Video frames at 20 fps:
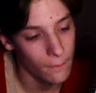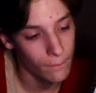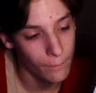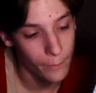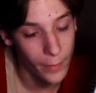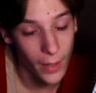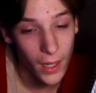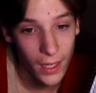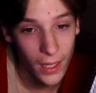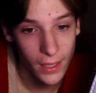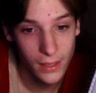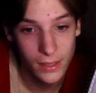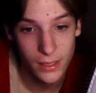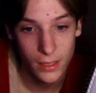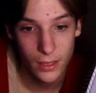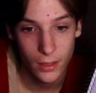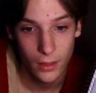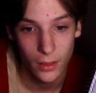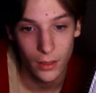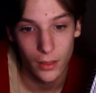But
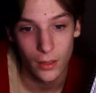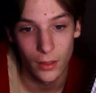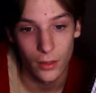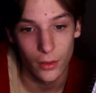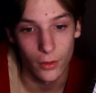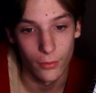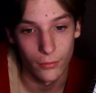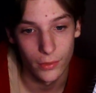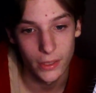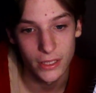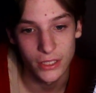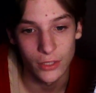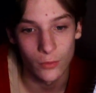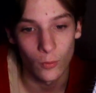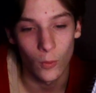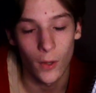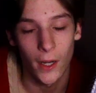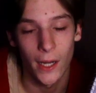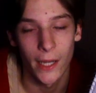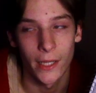the reason
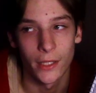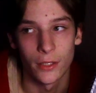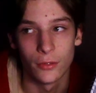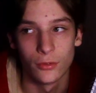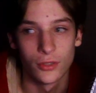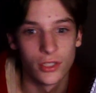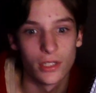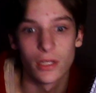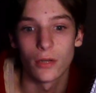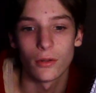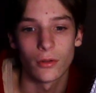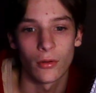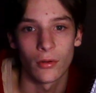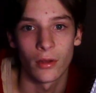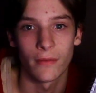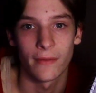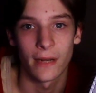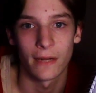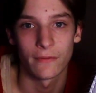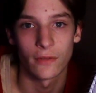why you still don't
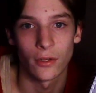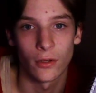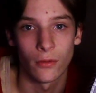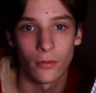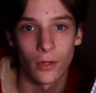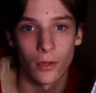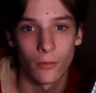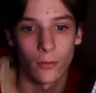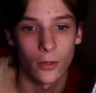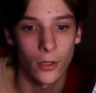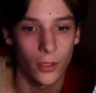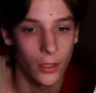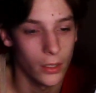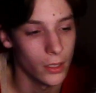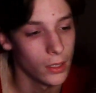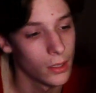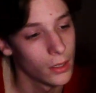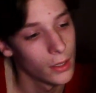even have to do any work